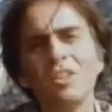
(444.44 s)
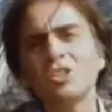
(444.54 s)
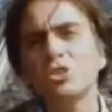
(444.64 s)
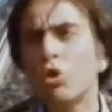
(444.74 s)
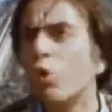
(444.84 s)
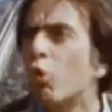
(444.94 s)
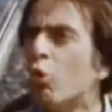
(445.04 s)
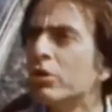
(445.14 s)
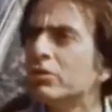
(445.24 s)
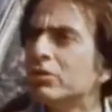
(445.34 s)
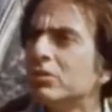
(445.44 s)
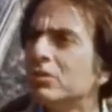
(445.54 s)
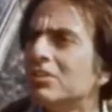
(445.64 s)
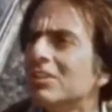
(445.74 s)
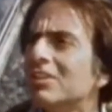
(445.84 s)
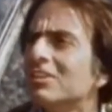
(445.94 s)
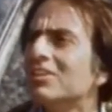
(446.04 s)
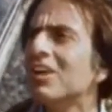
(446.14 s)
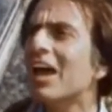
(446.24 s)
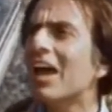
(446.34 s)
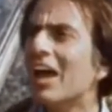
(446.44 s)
This ordered and